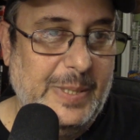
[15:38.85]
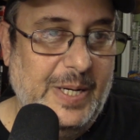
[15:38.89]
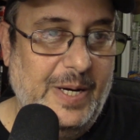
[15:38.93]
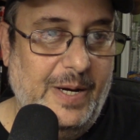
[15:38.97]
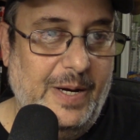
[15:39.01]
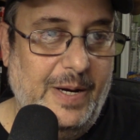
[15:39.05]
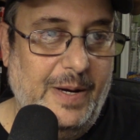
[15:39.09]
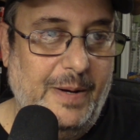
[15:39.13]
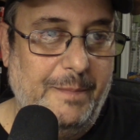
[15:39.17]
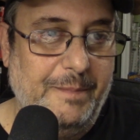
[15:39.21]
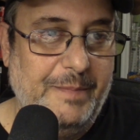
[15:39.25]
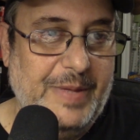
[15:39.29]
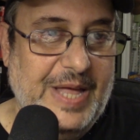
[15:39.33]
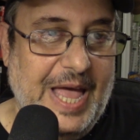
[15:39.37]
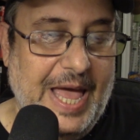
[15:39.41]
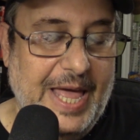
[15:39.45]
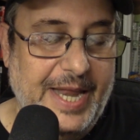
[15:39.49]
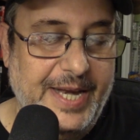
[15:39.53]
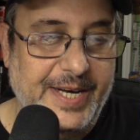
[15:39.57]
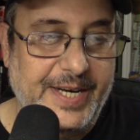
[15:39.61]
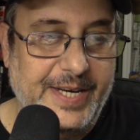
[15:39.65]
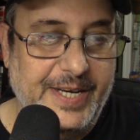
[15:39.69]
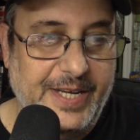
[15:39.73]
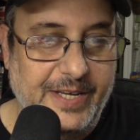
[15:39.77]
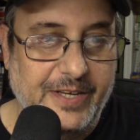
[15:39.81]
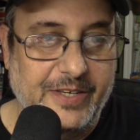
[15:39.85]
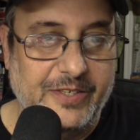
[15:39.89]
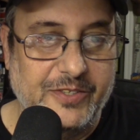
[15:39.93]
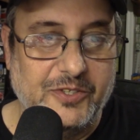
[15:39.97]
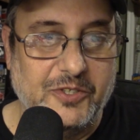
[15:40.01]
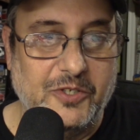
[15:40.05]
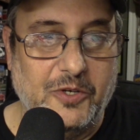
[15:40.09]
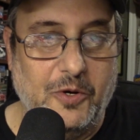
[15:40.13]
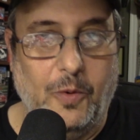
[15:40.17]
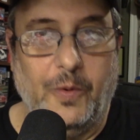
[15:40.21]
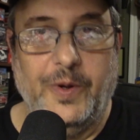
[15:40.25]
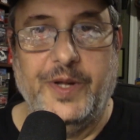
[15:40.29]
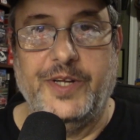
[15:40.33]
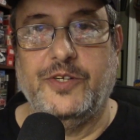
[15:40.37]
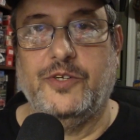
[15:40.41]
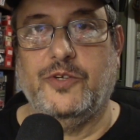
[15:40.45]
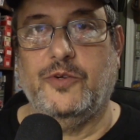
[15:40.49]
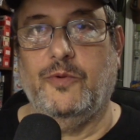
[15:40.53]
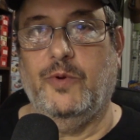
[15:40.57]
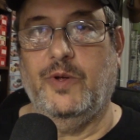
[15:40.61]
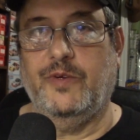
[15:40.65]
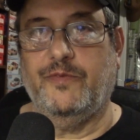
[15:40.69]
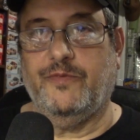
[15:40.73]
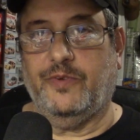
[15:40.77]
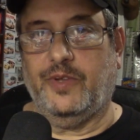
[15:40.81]
And it is going
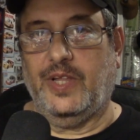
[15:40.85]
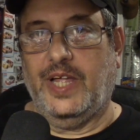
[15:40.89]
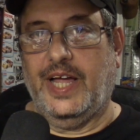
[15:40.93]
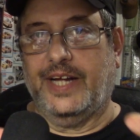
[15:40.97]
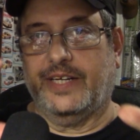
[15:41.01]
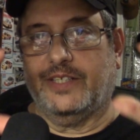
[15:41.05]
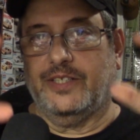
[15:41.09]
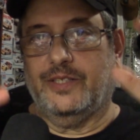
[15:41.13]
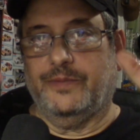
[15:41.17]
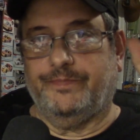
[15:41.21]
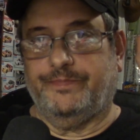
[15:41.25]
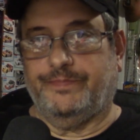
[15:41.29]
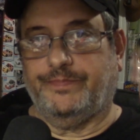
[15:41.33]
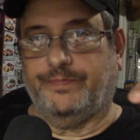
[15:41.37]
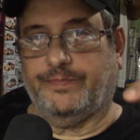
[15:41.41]
to reflect